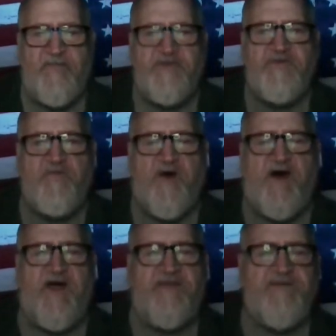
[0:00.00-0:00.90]
This is
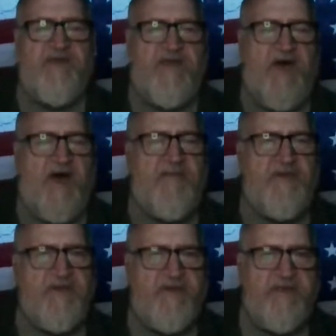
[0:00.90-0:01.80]
why I say
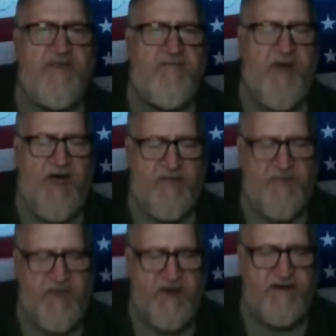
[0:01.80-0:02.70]
in my
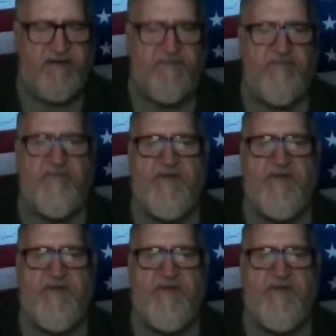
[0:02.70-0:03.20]
opinion,